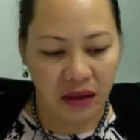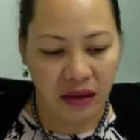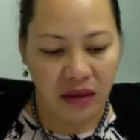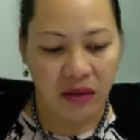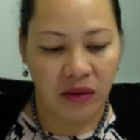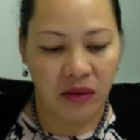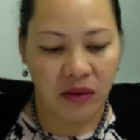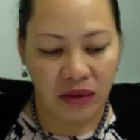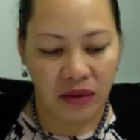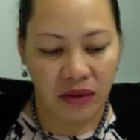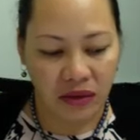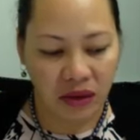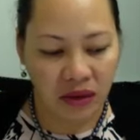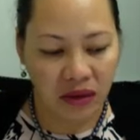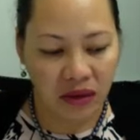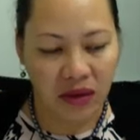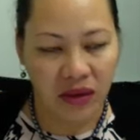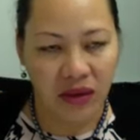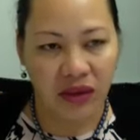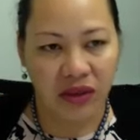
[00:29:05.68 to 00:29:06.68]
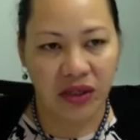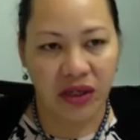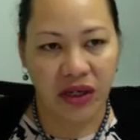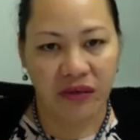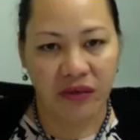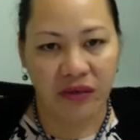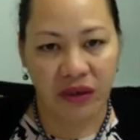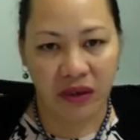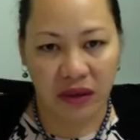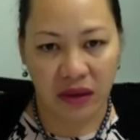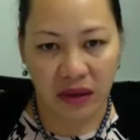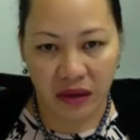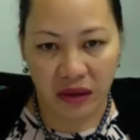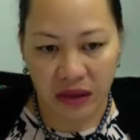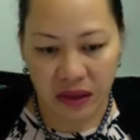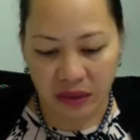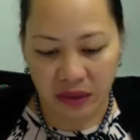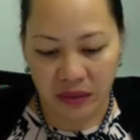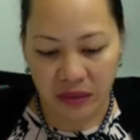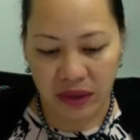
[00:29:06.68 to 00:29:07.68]
all the knowledge, everything
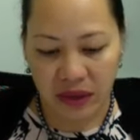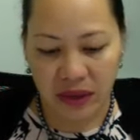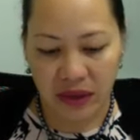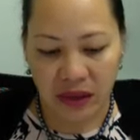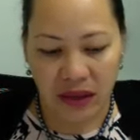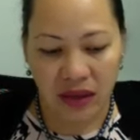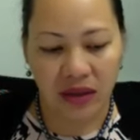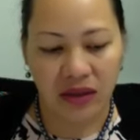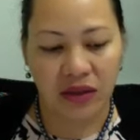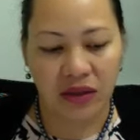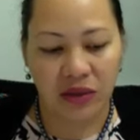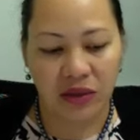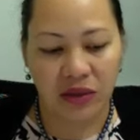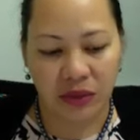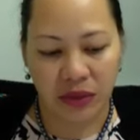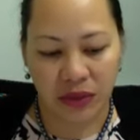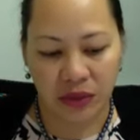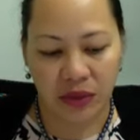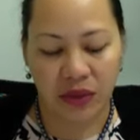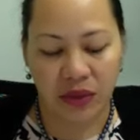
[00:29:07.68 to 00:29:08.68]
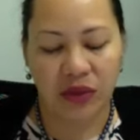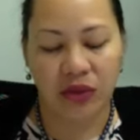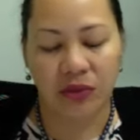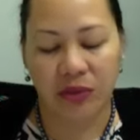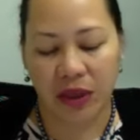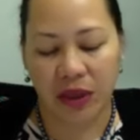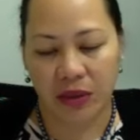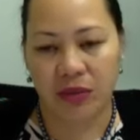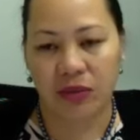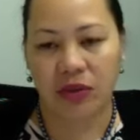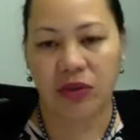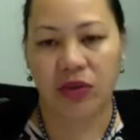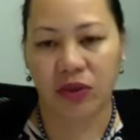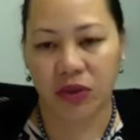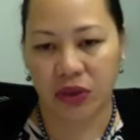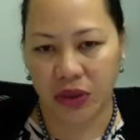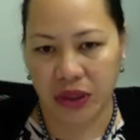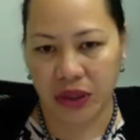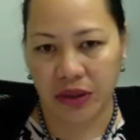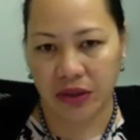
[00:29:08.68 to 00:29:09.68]
that we get, we should be able to
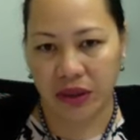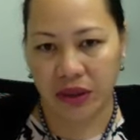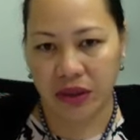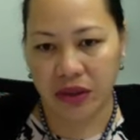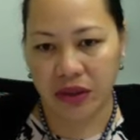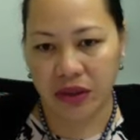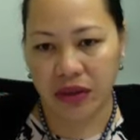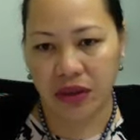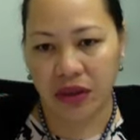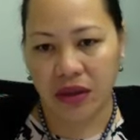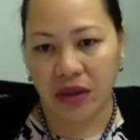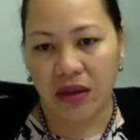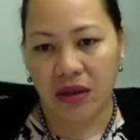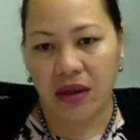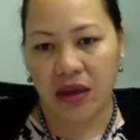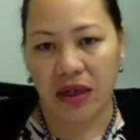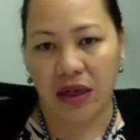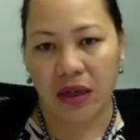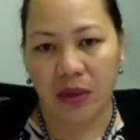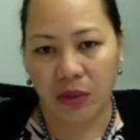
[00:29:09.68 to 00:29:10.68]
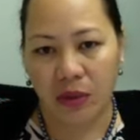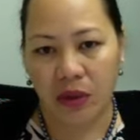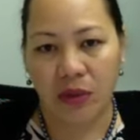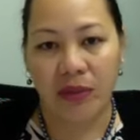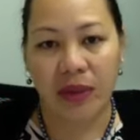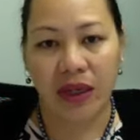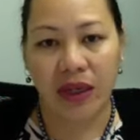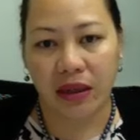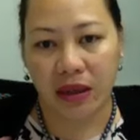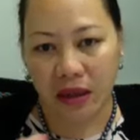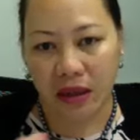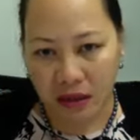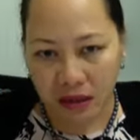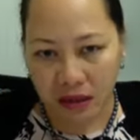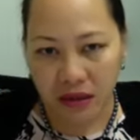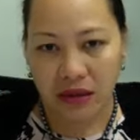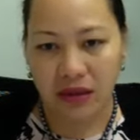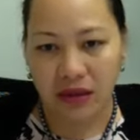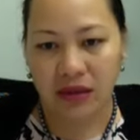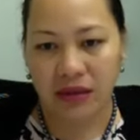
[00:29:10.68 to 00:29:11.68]
share it. Yeah. And that will make
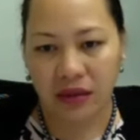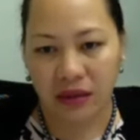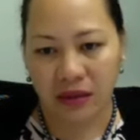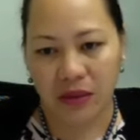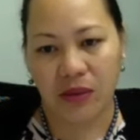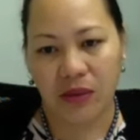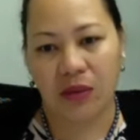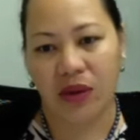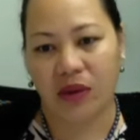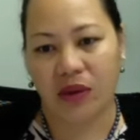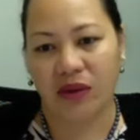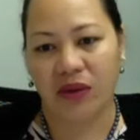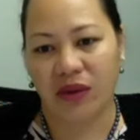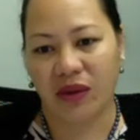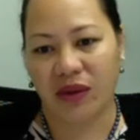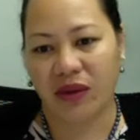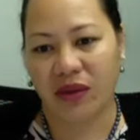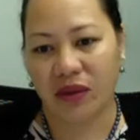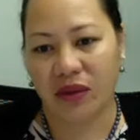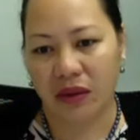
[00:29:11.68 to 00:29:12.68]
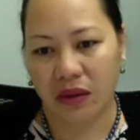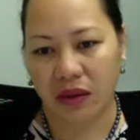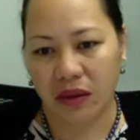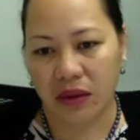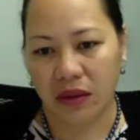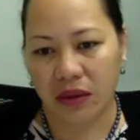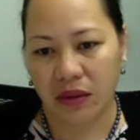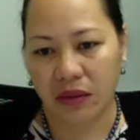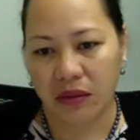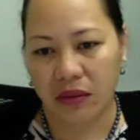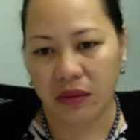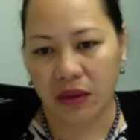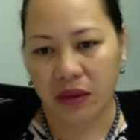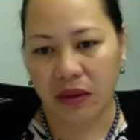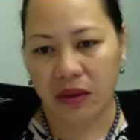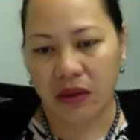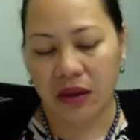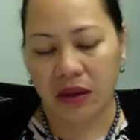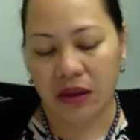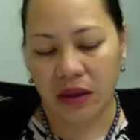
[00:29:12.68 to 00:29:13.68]
us wealthier,
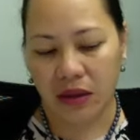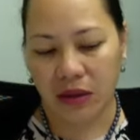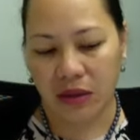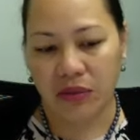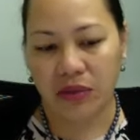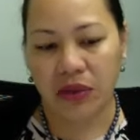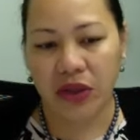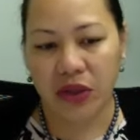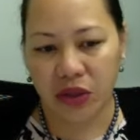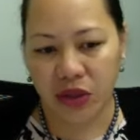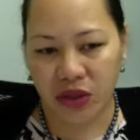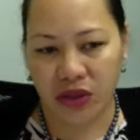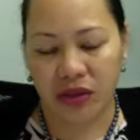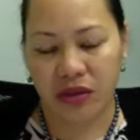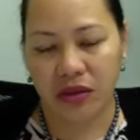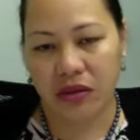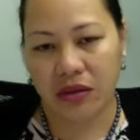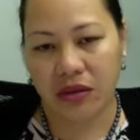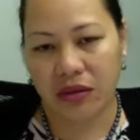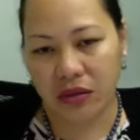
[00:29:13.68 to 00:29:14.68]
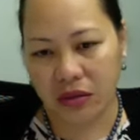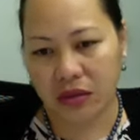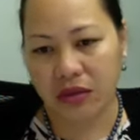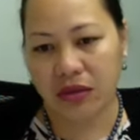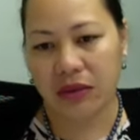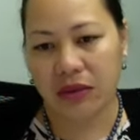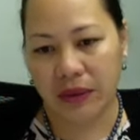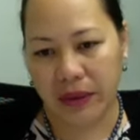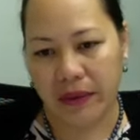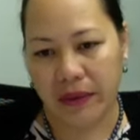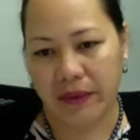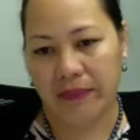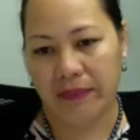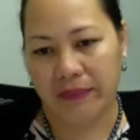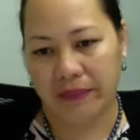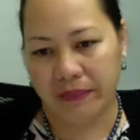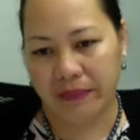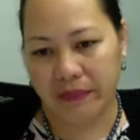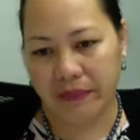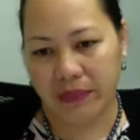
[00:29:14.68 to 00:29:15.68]
rich.
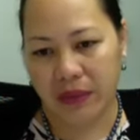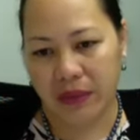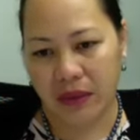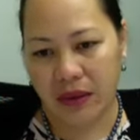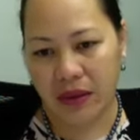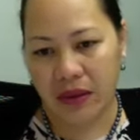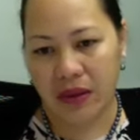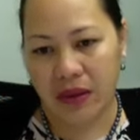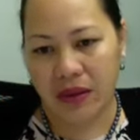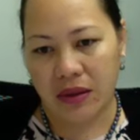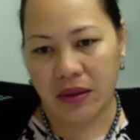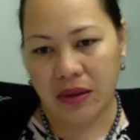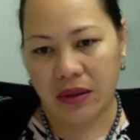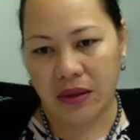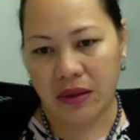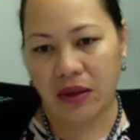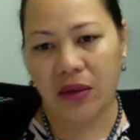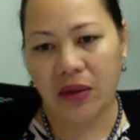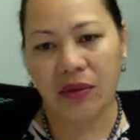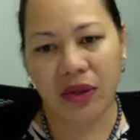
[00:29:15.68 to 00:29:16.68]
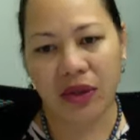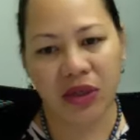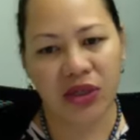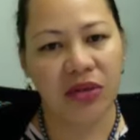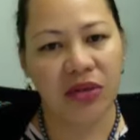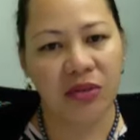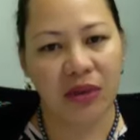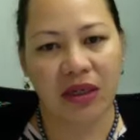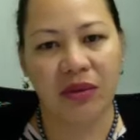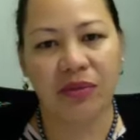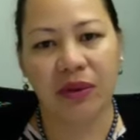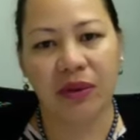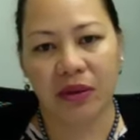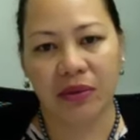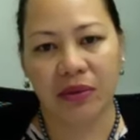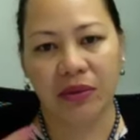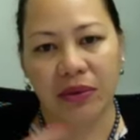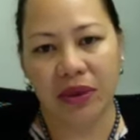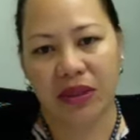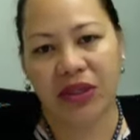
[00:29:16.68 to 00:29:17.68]
Yeah. Not rich in money, but
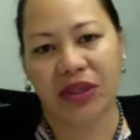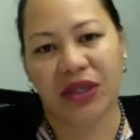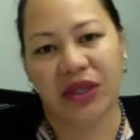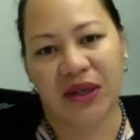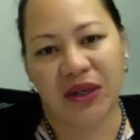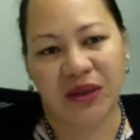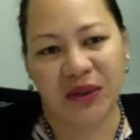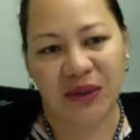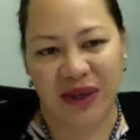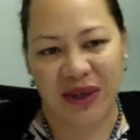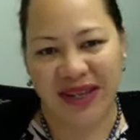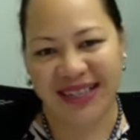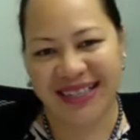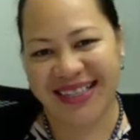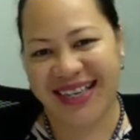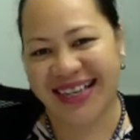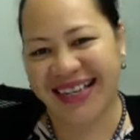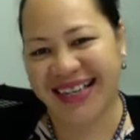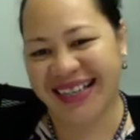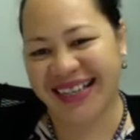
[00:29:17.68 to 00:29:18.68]
rich in other ways.